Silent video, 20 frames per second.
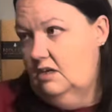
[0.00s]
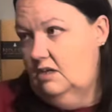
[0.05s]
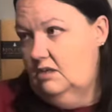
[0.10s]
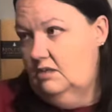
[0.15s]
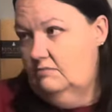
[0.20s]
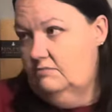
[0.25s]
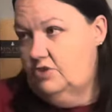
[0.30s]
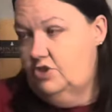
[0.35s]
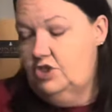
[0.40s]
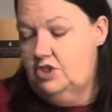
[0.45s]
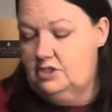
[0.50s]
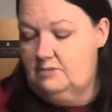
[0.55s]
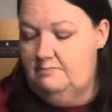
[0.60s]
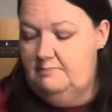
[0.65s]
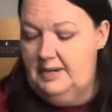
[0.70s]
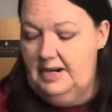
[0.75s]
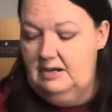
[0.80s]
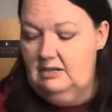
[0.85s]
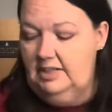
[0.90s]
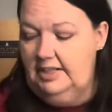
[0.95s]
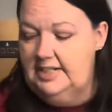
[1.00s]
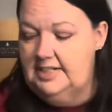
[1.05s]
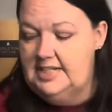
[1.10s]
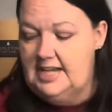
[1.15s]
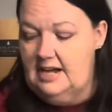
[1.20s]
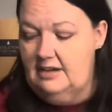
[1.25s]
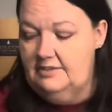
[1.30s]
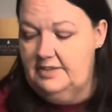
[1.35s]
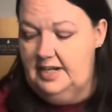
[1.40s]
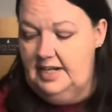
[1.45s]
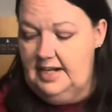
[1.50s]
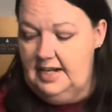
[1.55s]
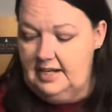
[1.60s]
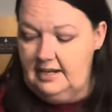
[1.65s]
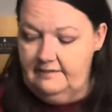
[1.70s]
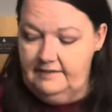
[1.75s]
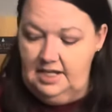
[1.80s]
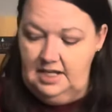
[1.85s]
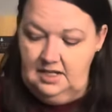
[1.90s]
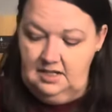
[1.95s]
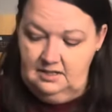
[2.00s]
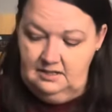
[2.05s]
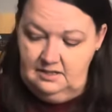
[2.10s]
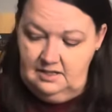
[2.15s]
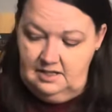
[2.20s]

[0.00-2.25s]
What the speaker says: just barely down the neck of it,